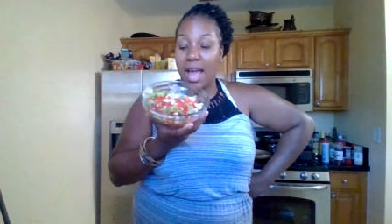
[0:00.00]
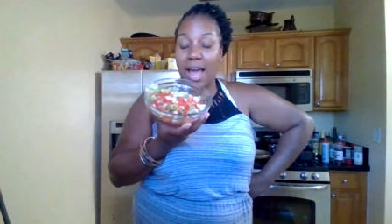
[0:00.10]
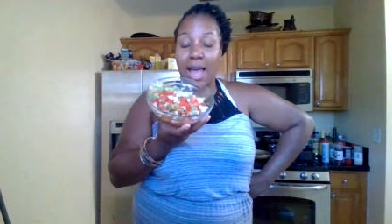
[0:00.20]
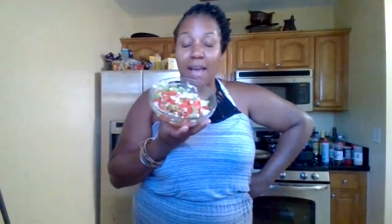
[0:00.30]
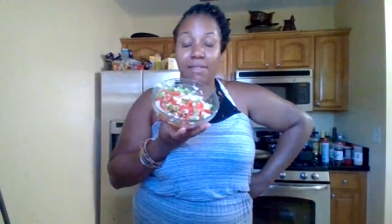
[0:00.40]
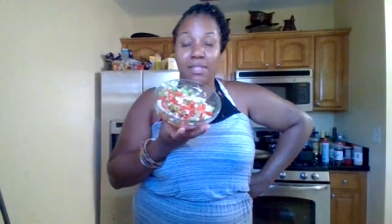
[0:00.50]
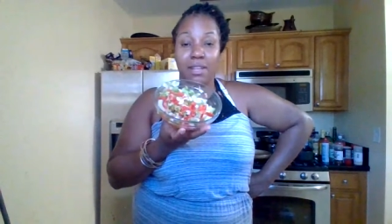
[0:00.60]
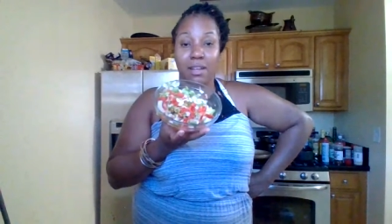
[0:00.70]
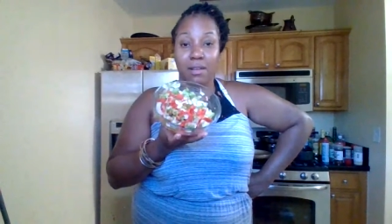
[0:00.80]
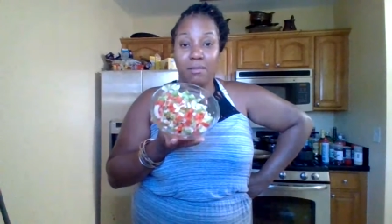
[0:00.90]
I have
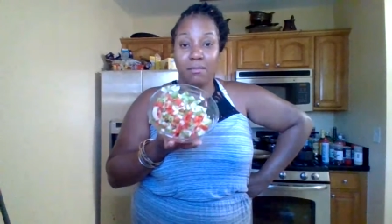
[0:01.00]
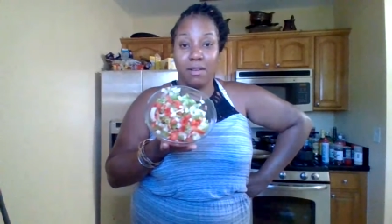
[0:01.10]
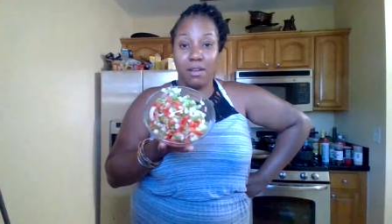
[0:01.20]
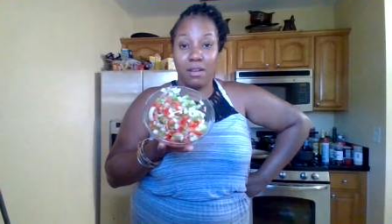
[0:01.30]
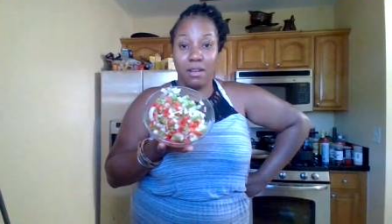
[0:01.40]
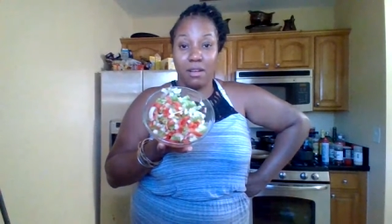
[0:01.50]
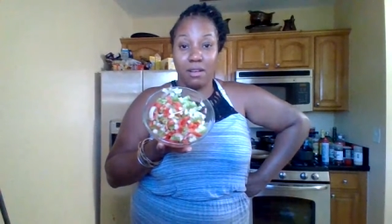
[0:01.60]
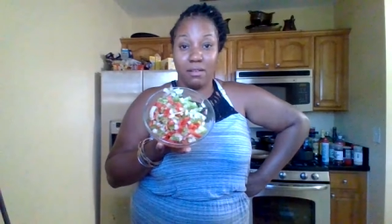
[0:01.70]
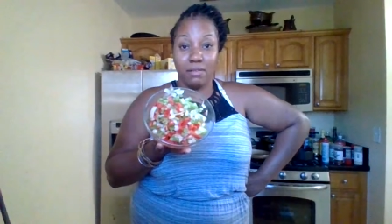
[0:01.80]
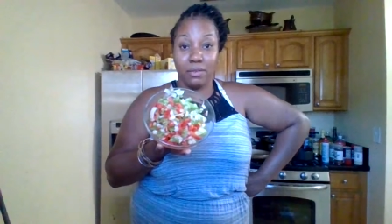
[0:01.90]
some
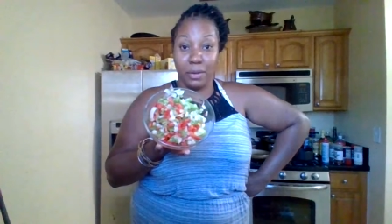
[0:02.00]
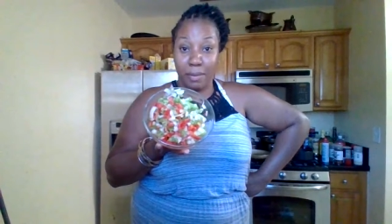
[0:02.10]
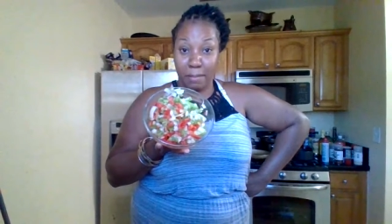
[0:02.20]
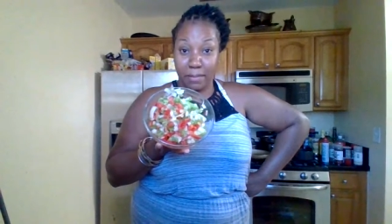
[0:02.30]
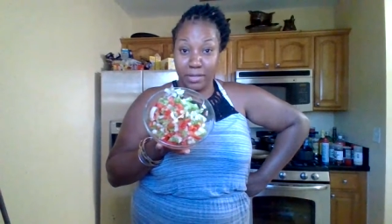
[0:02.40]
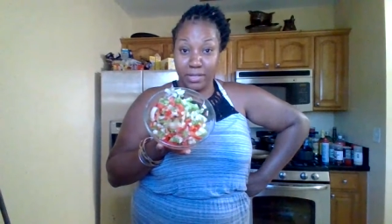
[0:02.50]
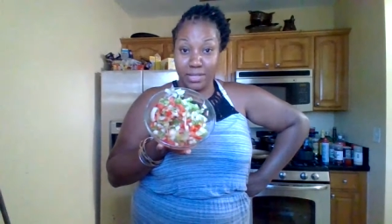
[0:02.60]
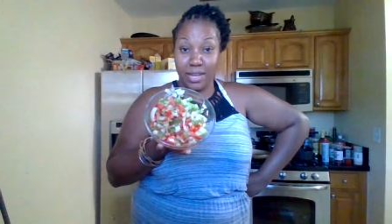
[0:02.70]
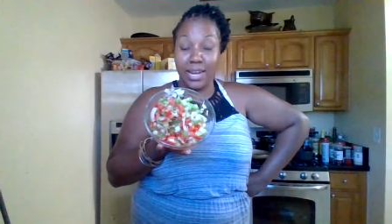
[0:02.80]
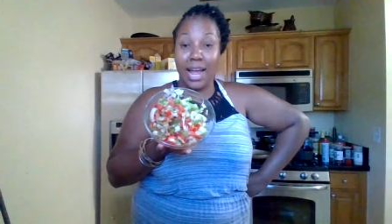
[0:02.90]
uh, green peppers
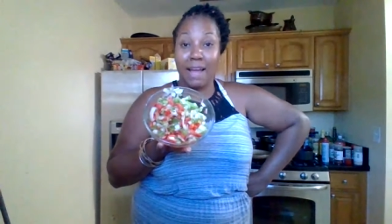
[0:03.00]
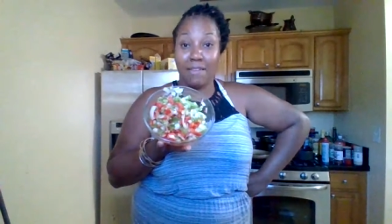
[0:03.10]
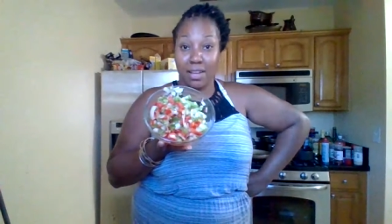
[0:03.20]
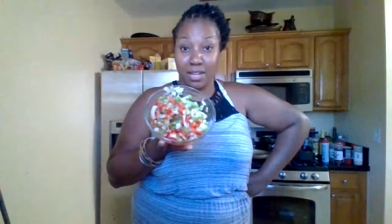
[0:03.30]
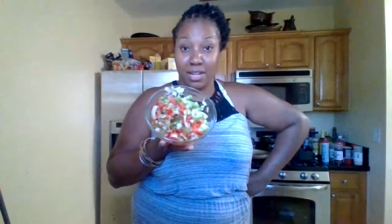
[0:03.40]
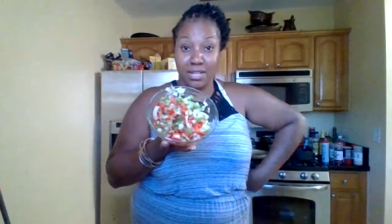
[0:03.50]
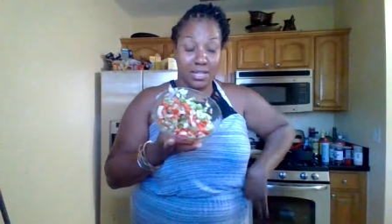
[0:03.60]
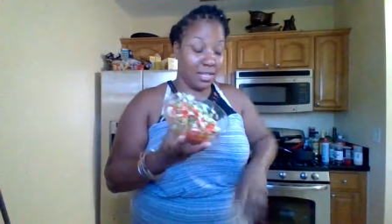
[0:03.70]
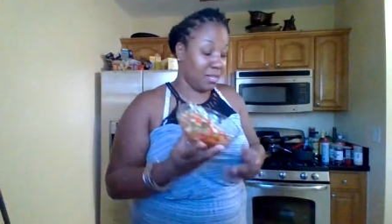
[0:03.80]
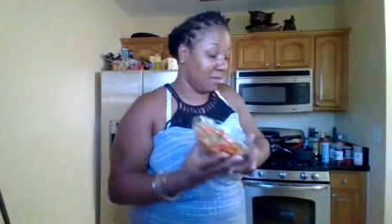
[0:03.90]
and I have
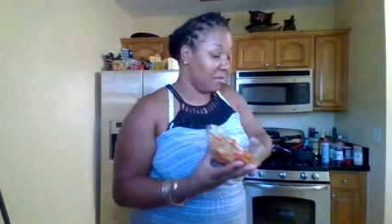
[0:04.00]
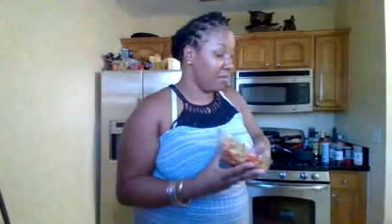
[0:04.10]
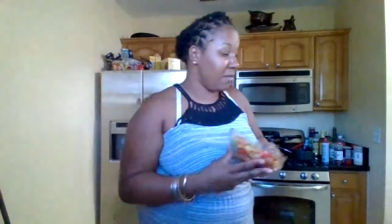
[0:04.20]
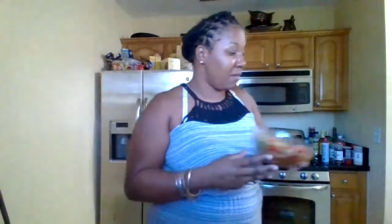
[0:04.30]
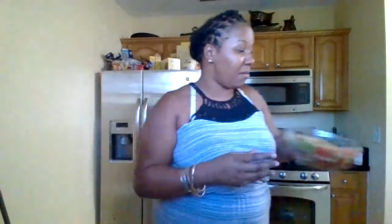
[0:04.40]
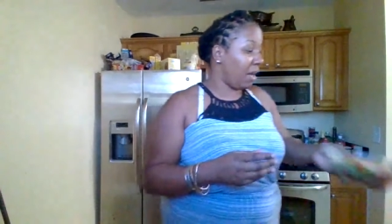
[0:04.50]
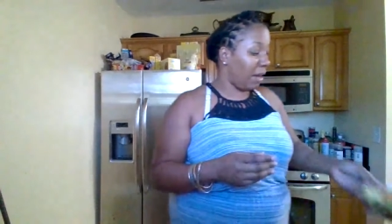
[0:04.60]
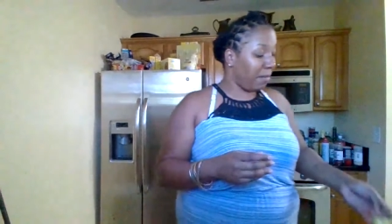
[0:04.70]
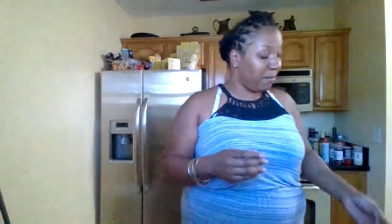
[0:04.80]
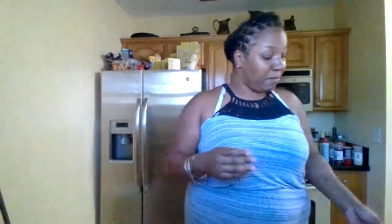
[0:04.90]
onions.
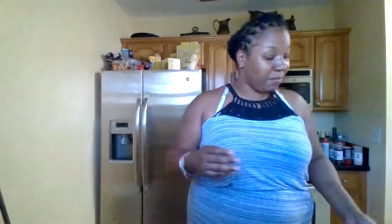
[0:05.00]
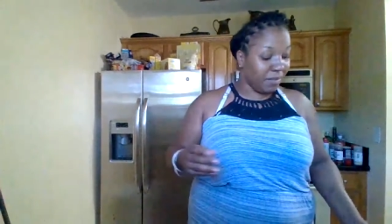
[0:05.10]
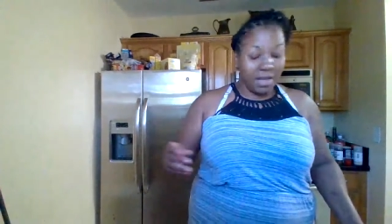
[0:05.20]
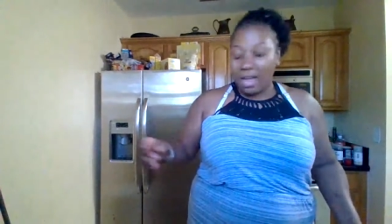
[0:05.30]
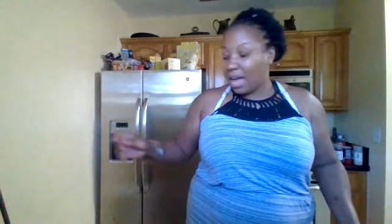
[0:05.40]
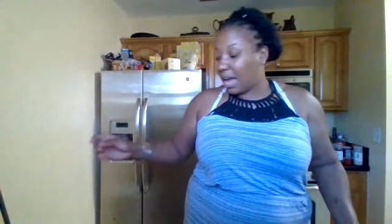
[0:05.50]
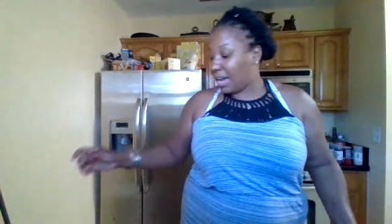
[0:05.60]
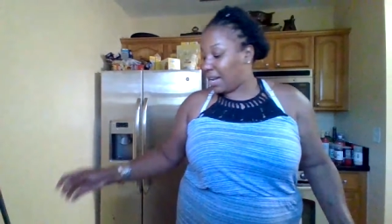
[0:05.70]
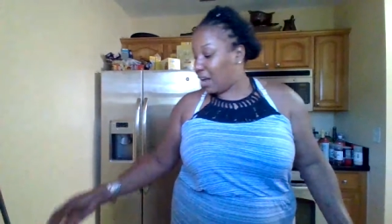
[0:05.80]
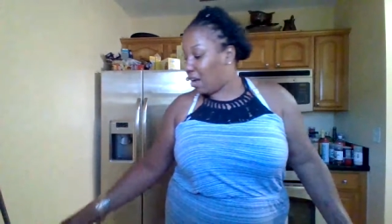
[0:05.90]
Okay? And
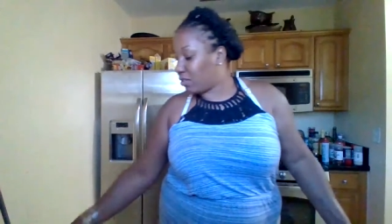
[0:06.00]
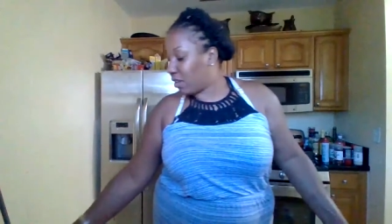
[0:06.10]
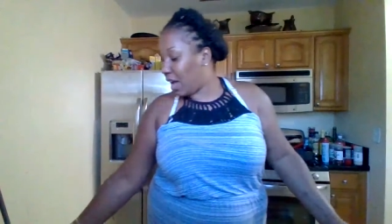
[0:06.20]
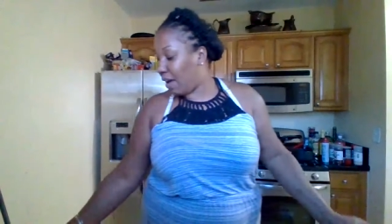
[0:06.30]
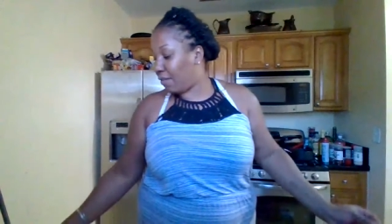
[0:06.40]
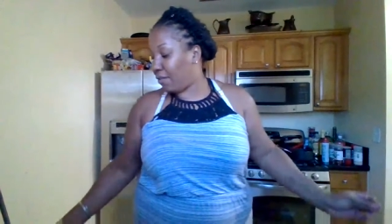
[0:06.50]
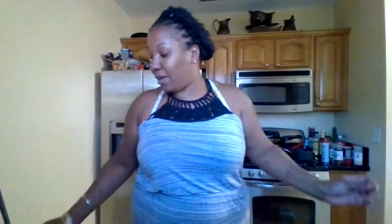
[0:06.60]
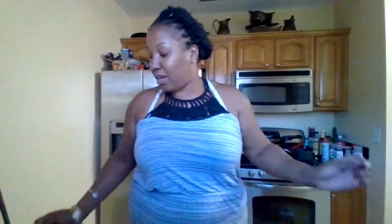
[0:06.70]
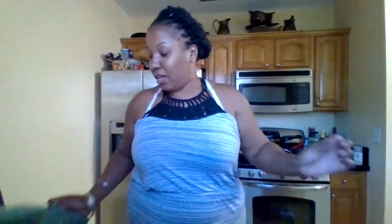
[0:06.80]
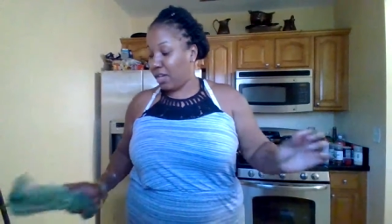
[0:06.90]
then I also have
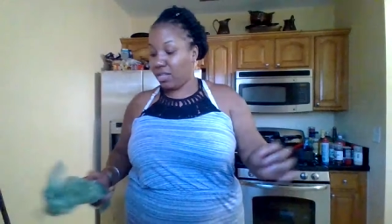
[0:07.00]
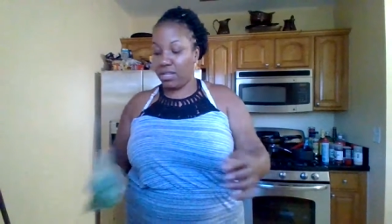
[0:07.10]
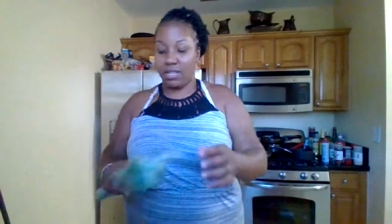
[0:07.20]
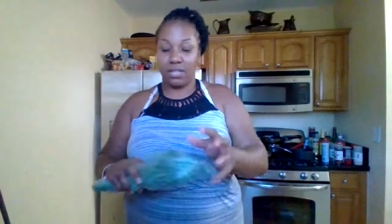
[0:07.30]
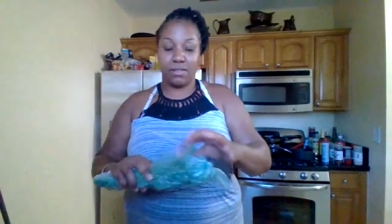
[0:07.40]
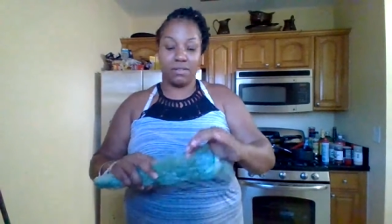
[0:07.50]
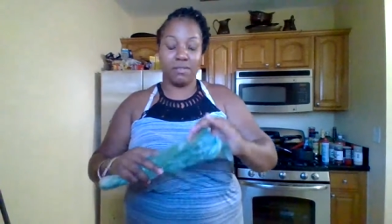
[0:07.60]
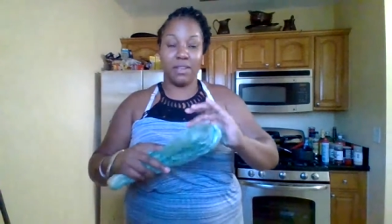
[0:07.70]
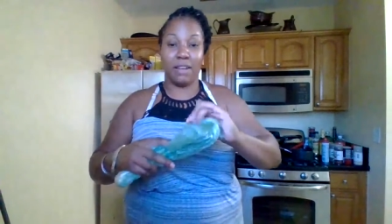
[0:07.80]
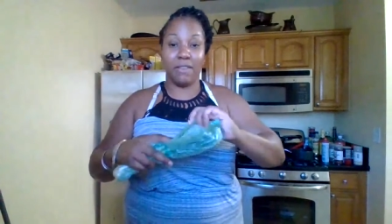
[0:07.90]
green onions
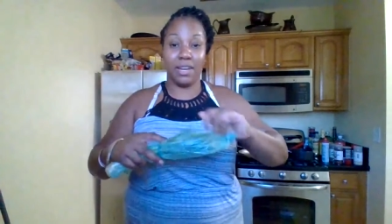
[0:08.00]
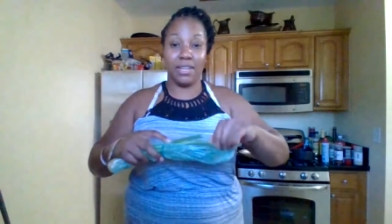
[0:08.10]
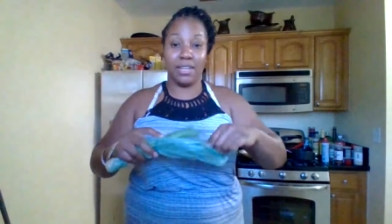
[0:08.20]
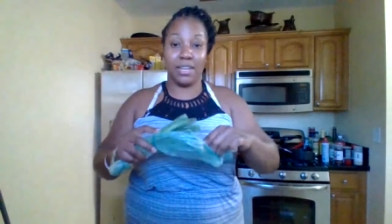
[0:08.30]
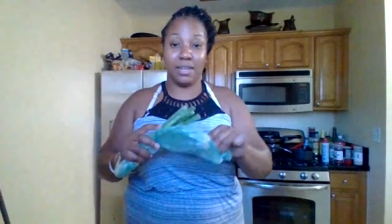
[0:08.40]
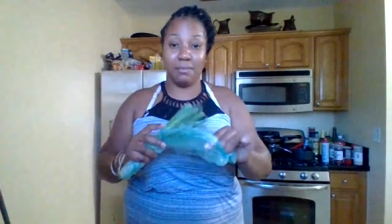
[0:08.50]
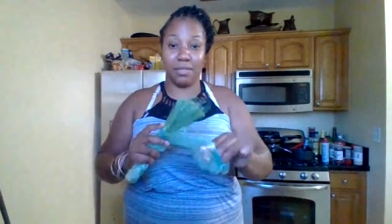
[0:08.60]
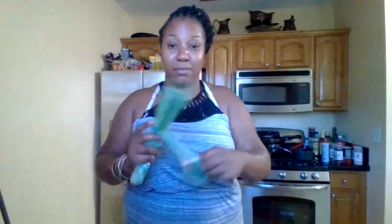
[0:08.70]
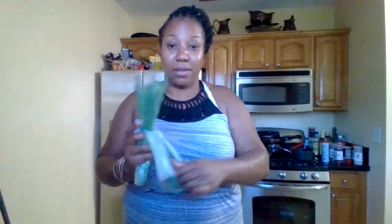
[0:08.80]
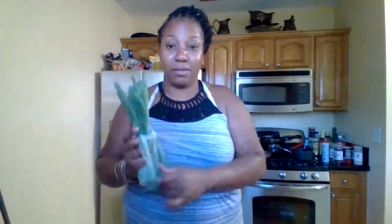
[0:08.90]
that I need to cut up
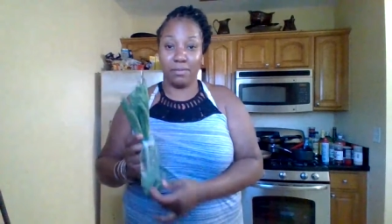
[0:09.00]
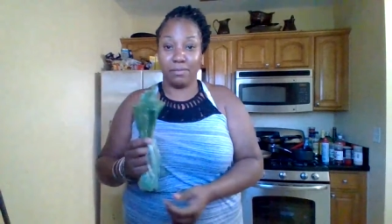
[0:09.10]
as well.